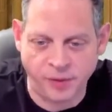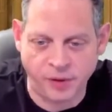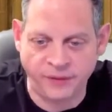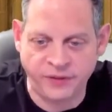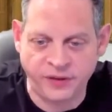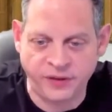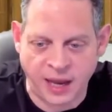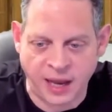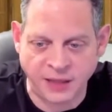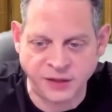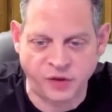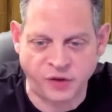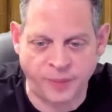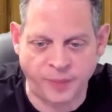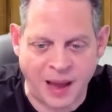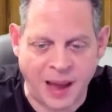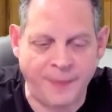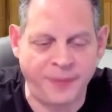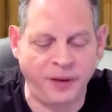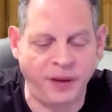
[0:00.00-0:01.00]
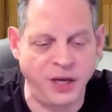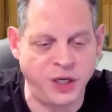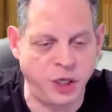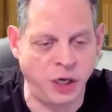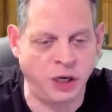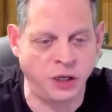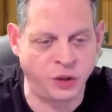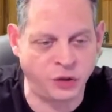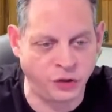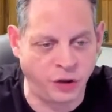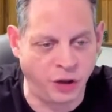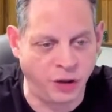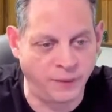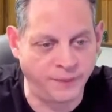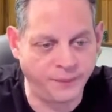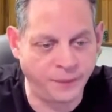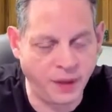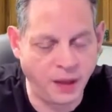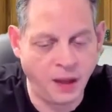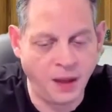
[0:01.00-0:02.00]
of 10s for population control?
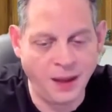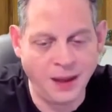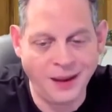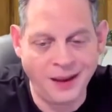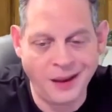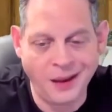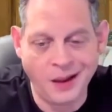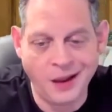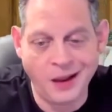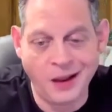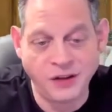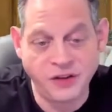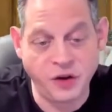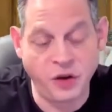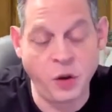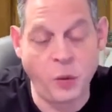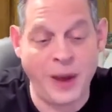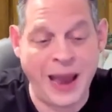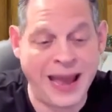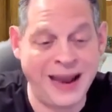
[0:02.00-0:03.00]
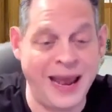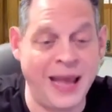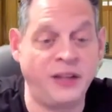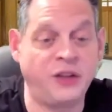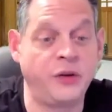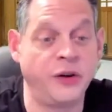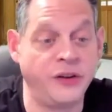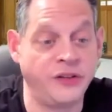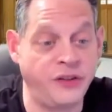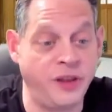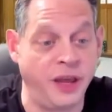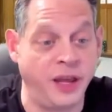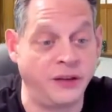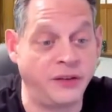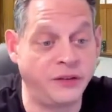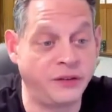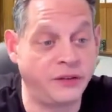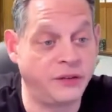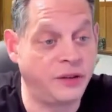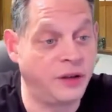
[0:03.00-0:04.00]
So the way I'd answer is
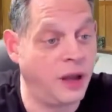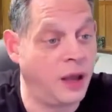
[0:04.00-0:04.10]
this.